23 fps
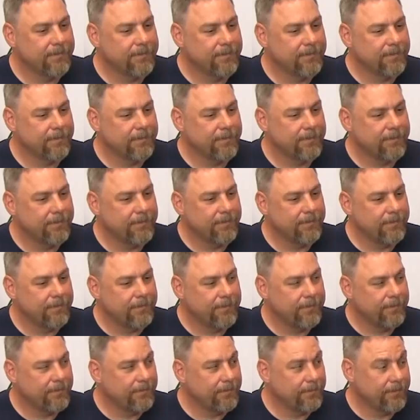
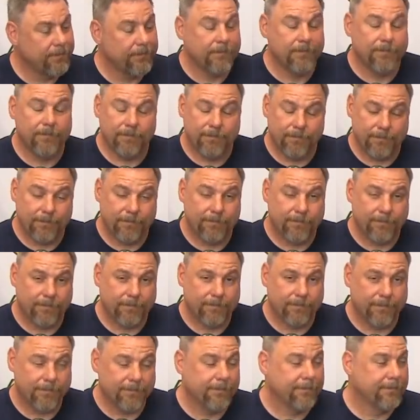
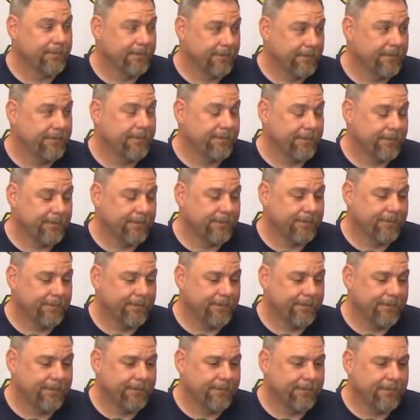
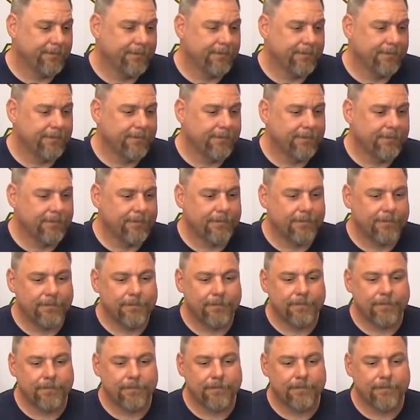
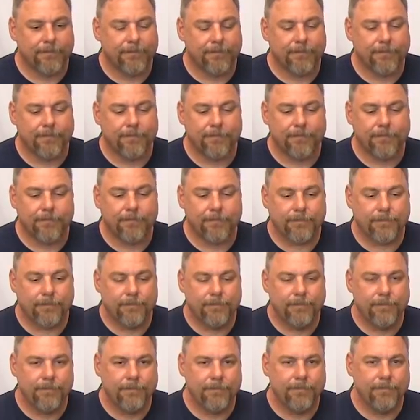
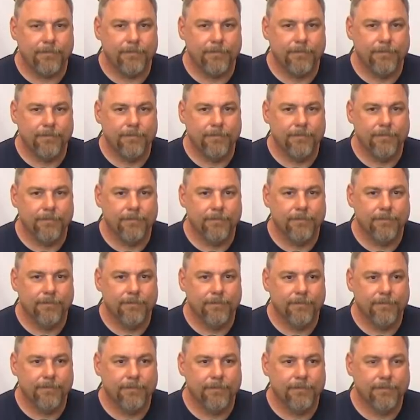
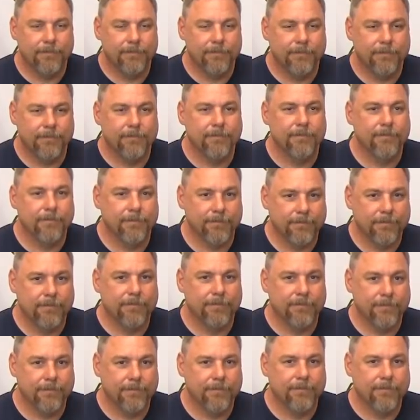
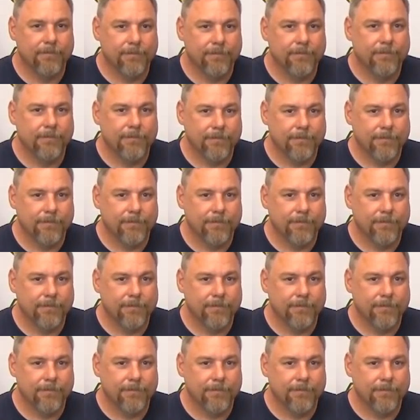The person shown says nothing.